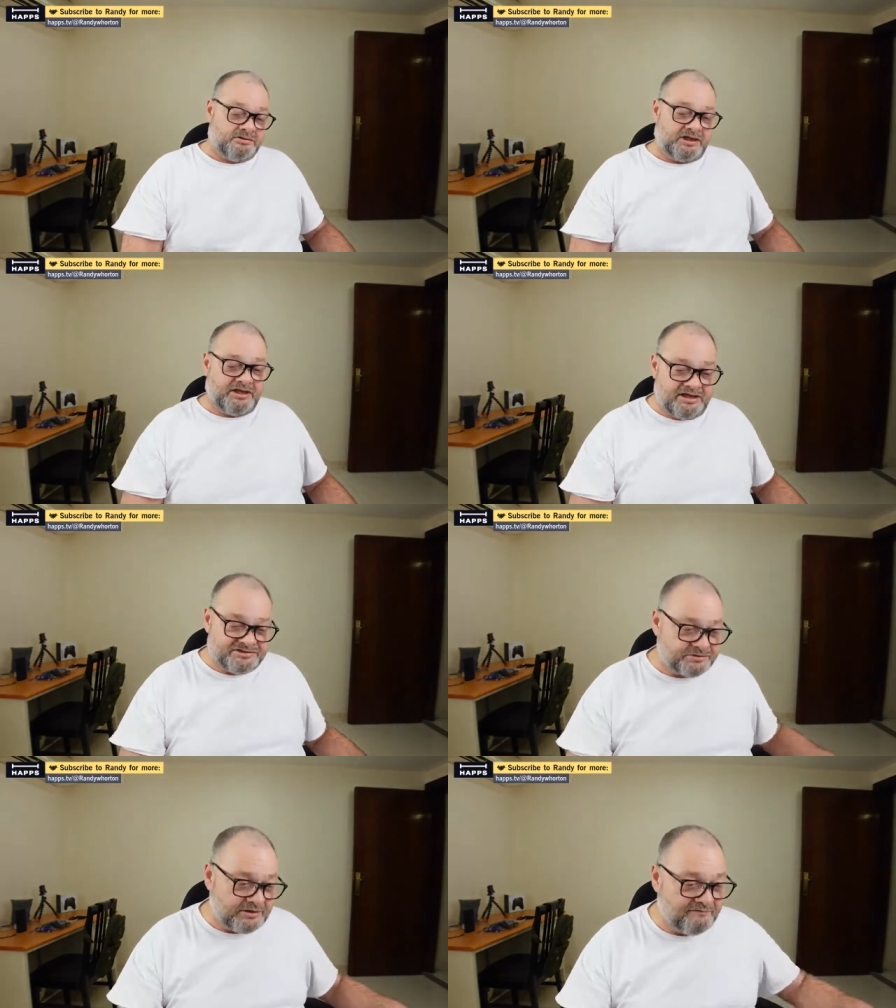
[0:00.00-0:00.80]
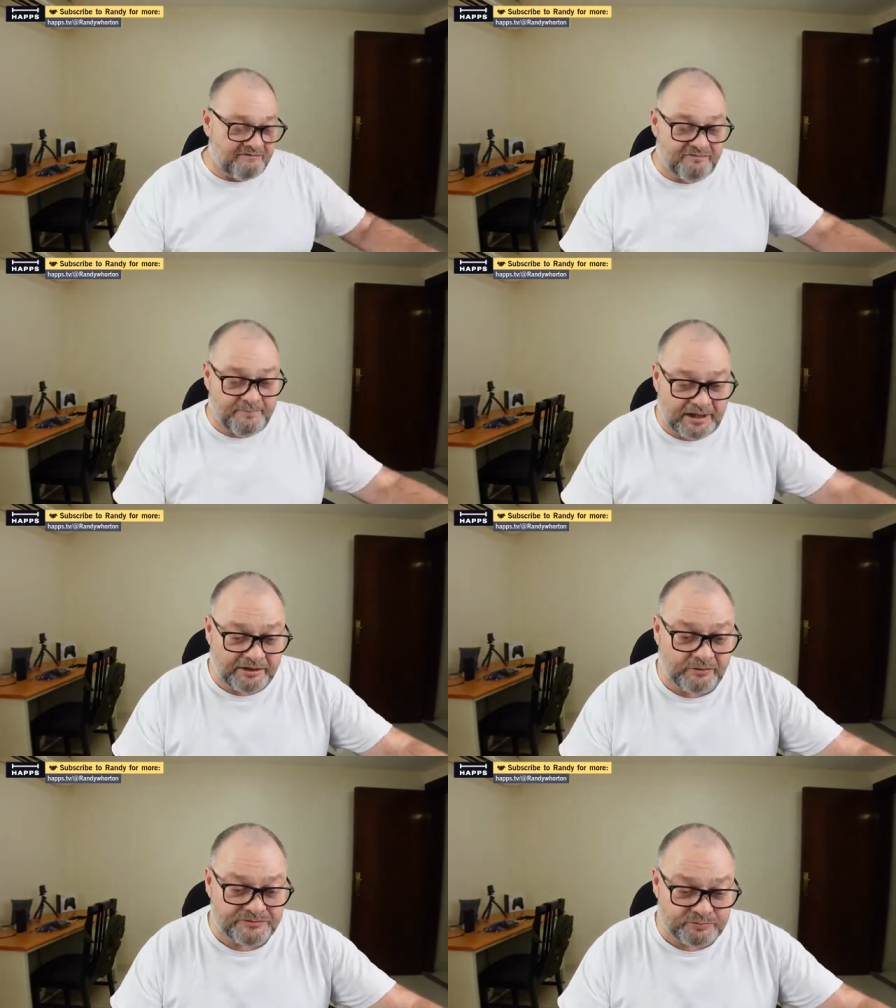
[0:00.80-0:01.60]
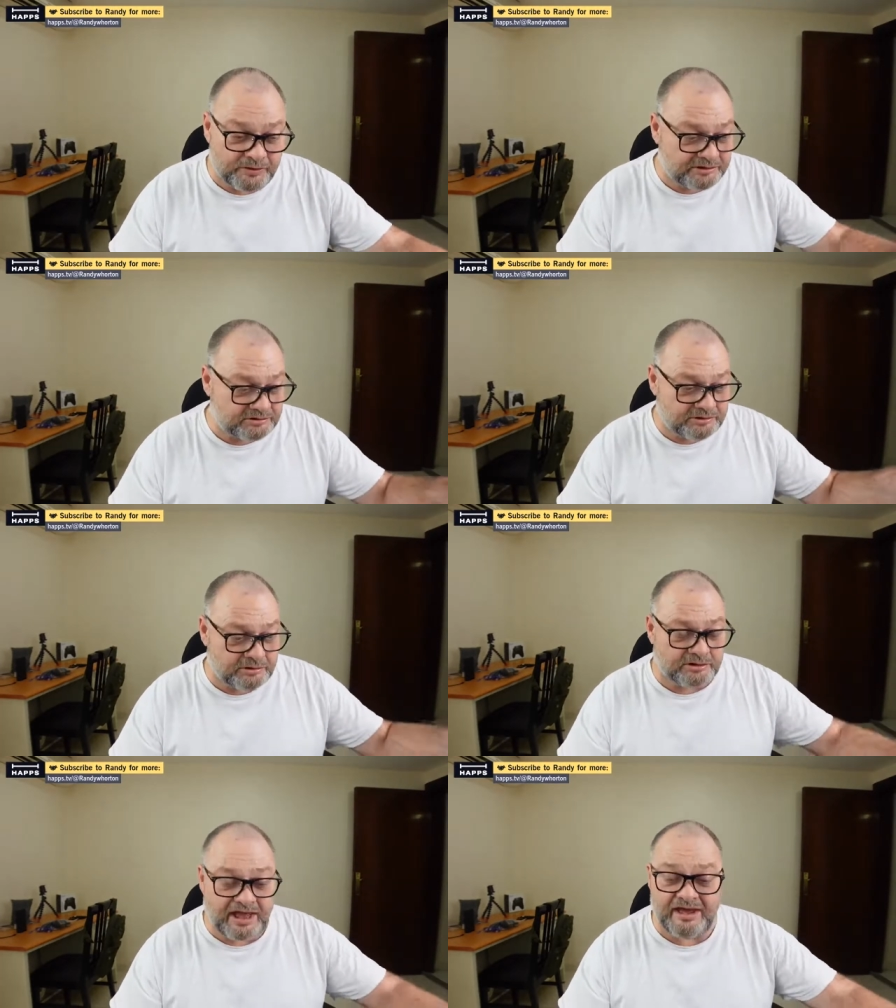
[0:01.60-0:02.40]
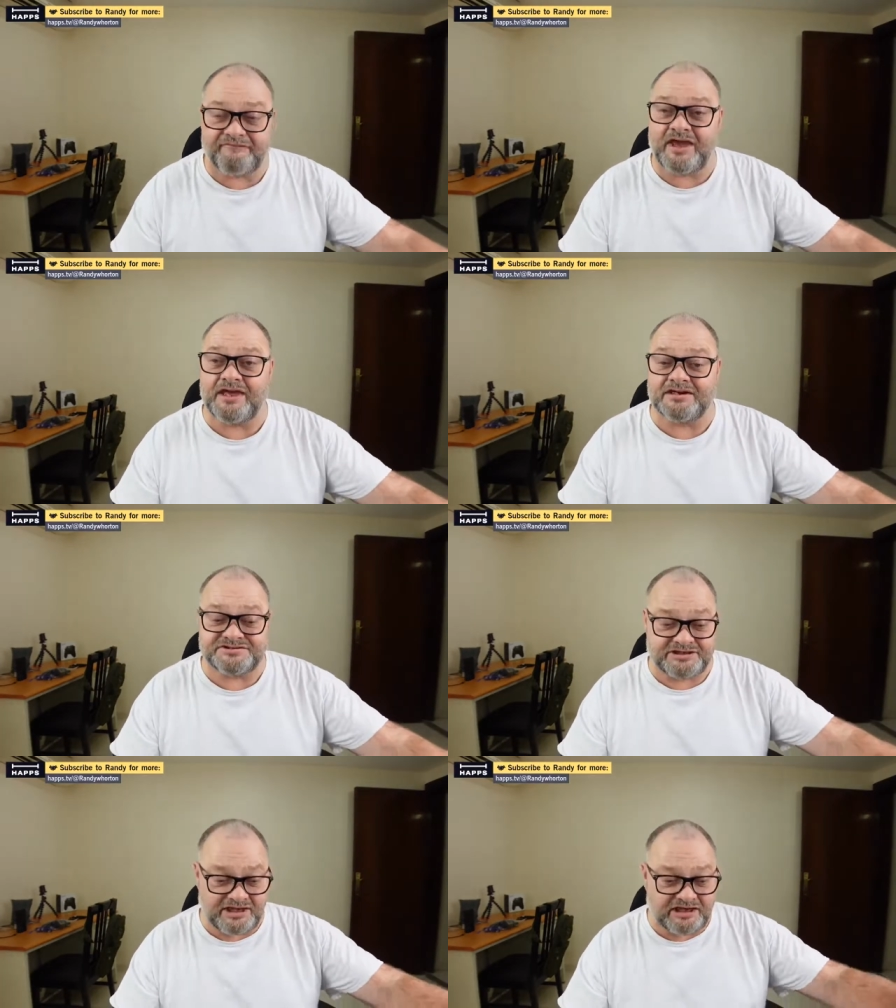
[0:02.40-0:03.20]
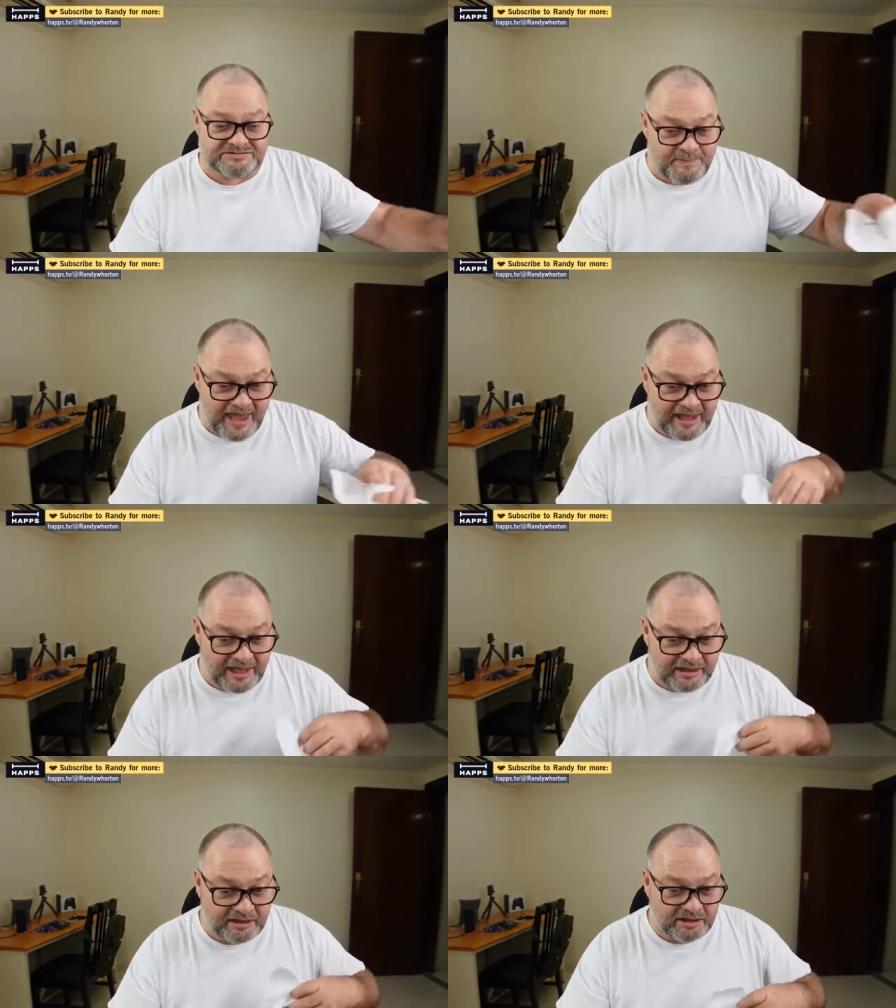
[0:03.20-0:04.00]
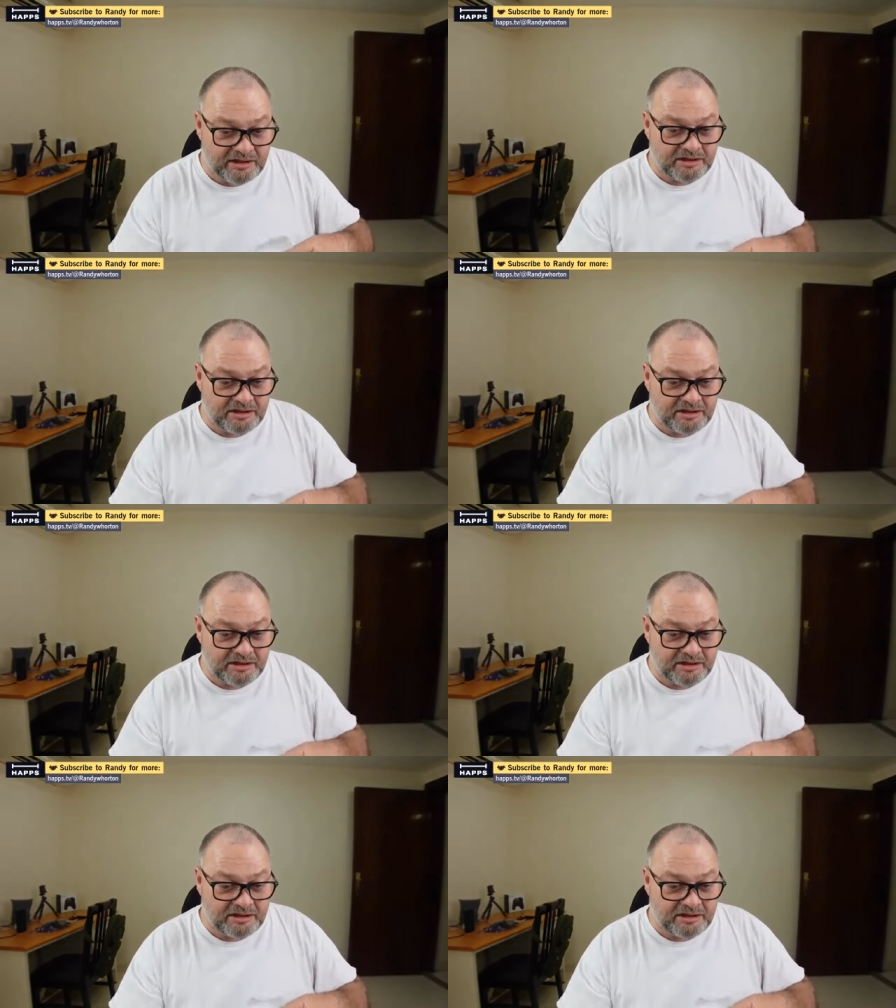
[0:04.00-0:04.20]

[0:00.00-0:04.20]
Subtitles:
The history of everybody who's went to Afghanistan is bad.